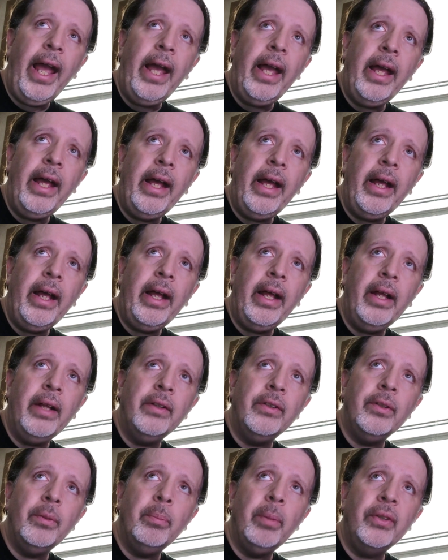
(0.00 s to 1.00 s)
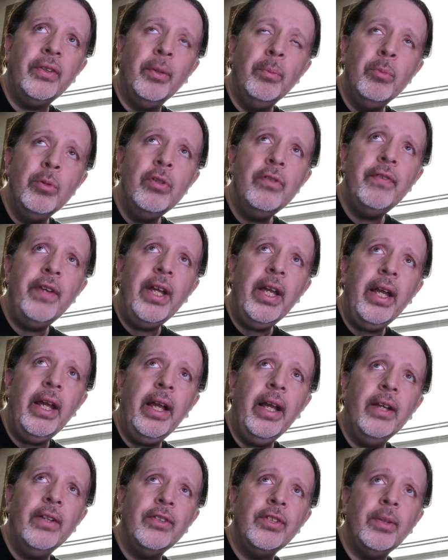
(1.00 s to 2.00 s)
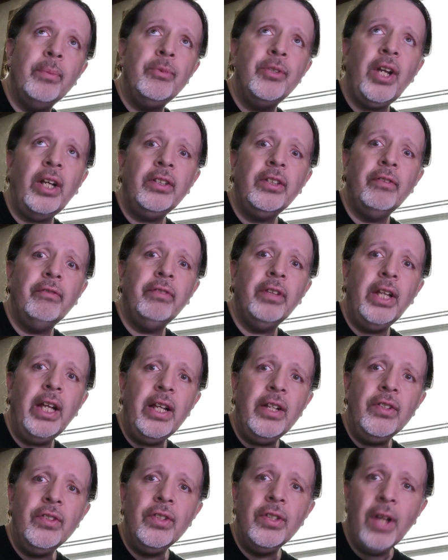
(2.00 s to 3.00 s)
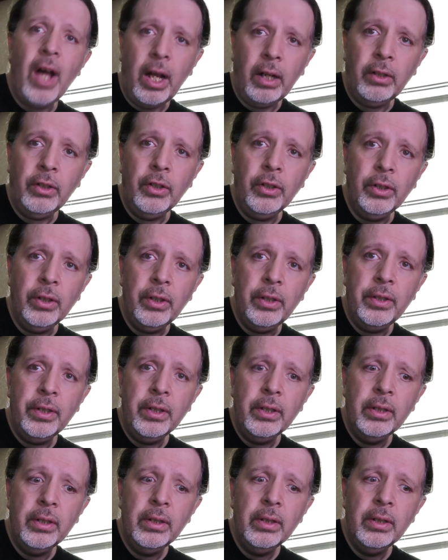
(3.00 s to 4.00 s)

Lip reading: but the movie is objectively not good,